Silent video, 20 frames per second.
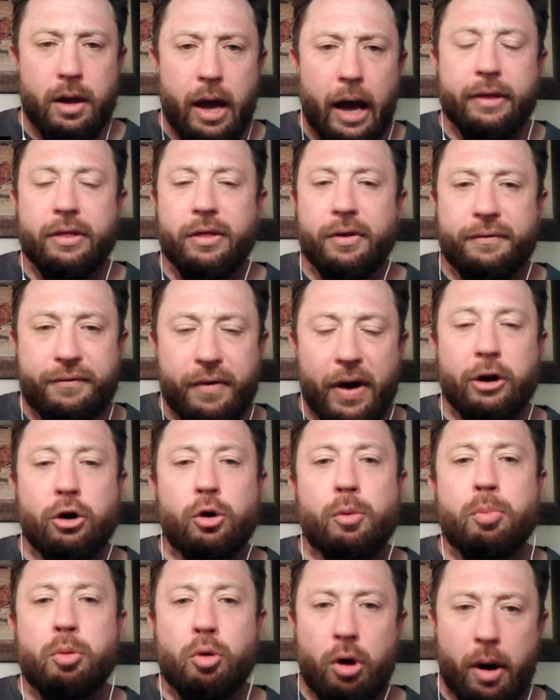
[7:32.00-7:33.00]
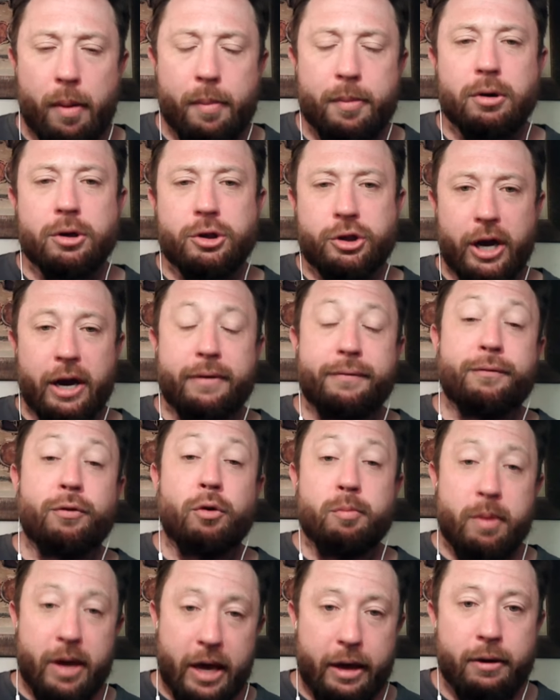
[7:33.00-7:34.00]
And the final barometer check for
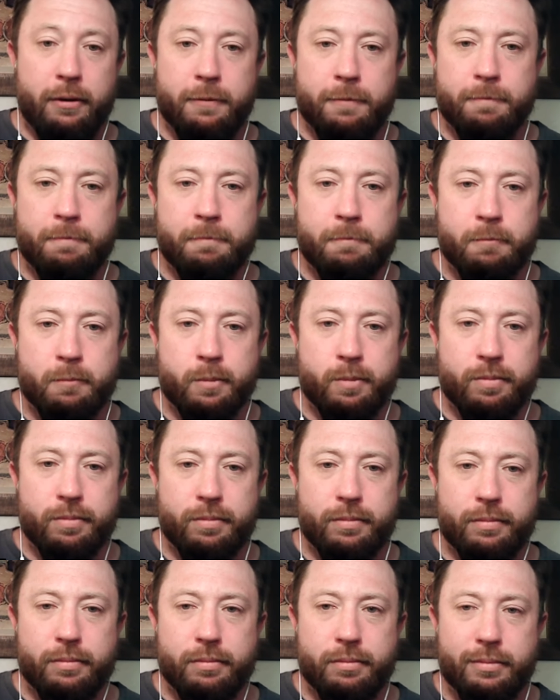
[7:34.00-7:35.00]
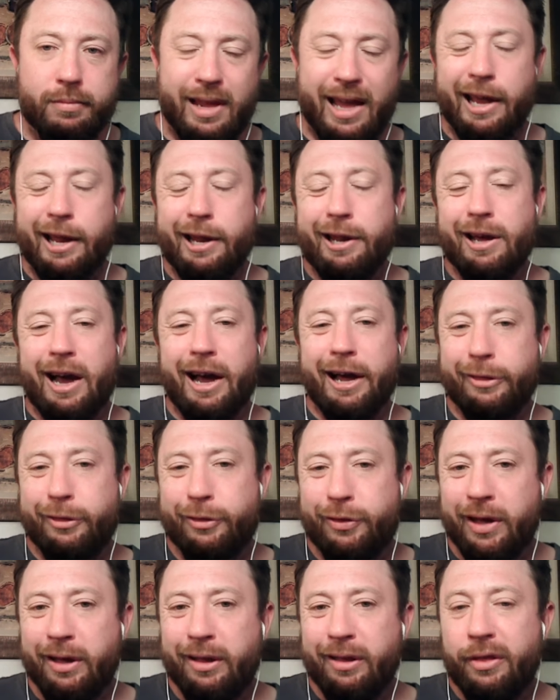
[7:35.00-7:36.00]
me, and I
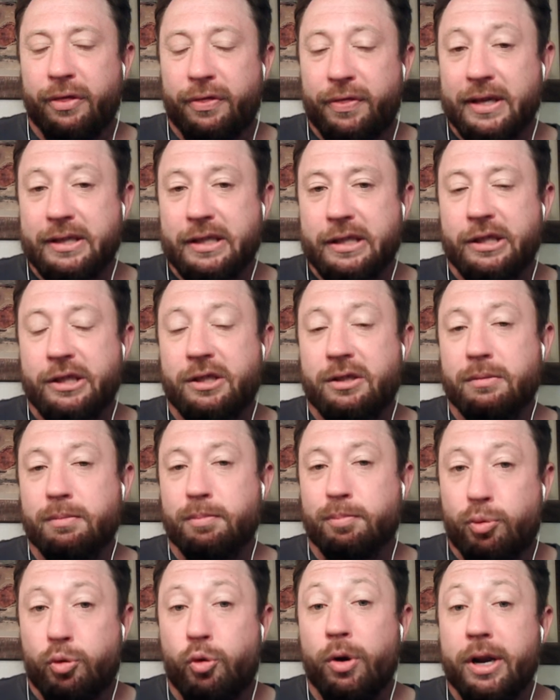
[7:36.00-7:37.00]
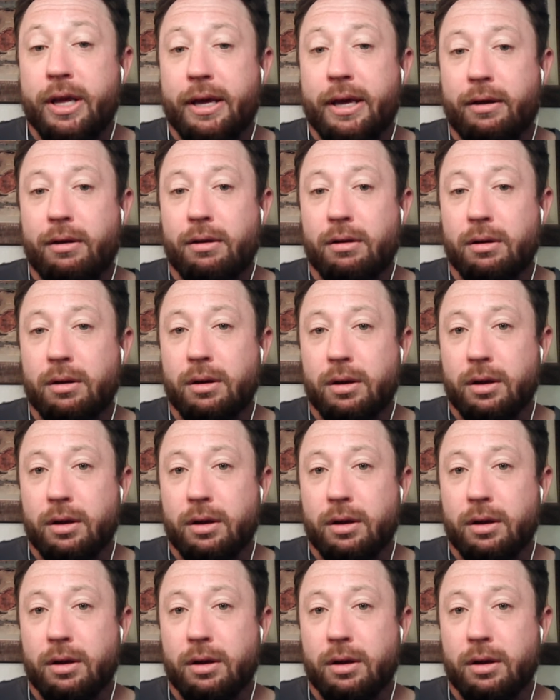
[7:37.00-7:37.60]
think this is pretty